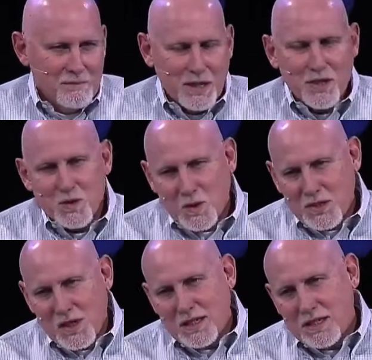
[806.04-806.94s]
Because
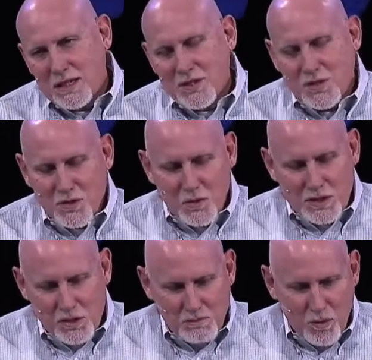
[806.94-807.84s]
what's on your list is
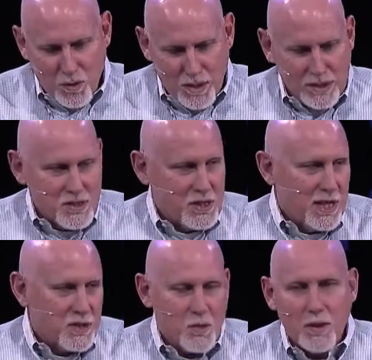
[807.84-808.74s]
what's important. See,
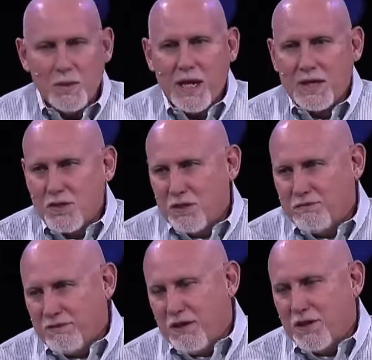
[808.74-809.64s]
that's why we ask you
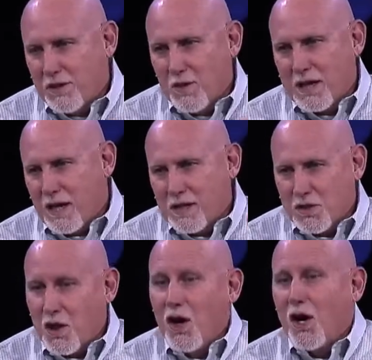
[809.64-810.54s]
to fill out an
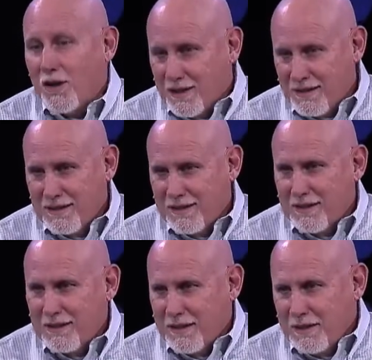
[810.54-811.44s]
oikos card.
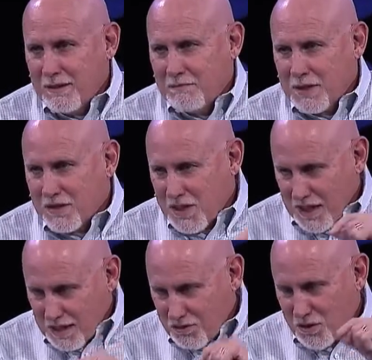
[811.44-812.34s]
Because
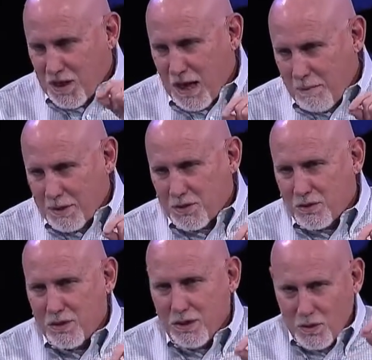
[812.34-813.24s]
that gives you the
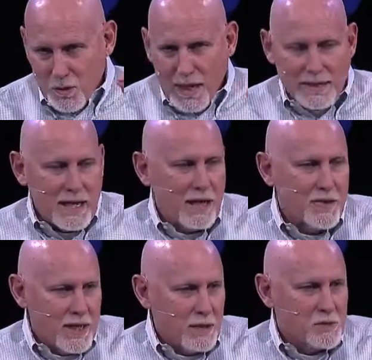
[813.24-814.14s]
opportunity to write
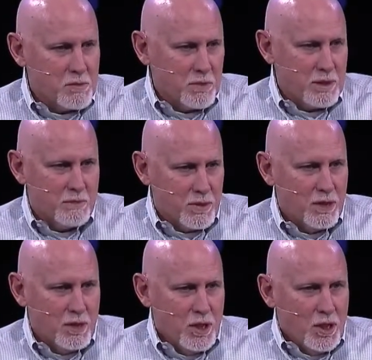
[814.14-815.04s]
down the names of people
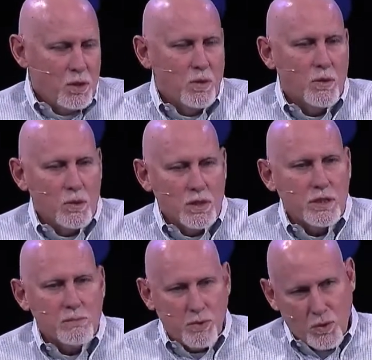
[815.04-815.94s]
who are
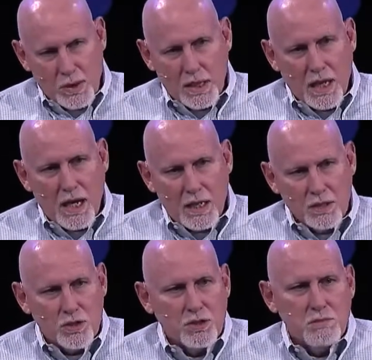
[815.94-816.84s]
really important to God
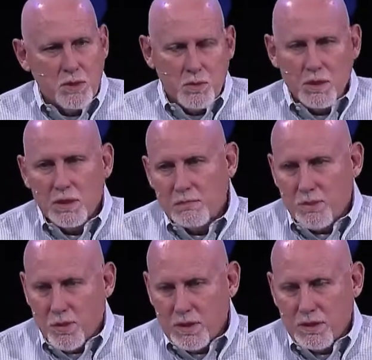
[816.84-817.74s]
and should be really
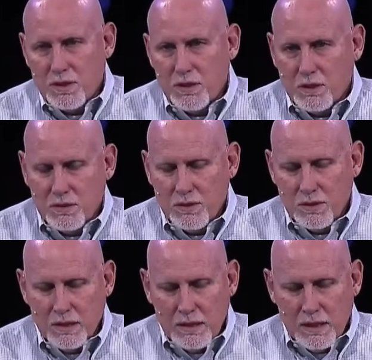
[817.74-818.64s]
important to you.
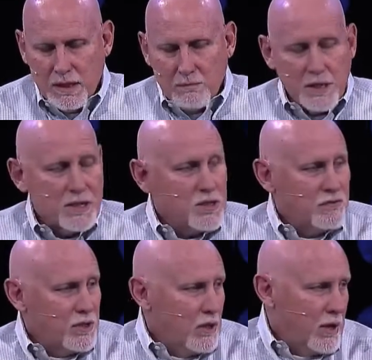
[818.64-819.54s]
Because
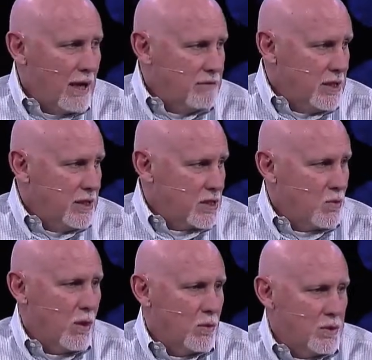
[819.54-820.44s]
if you don't have a
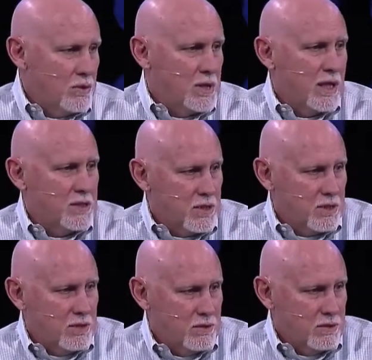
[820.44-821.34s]
list, what will you tend to
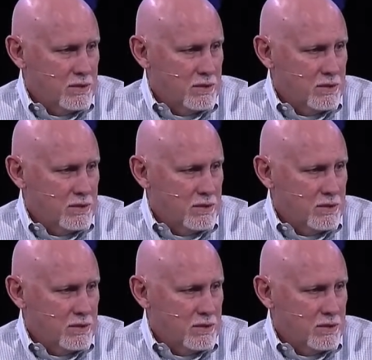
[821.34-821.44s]
do?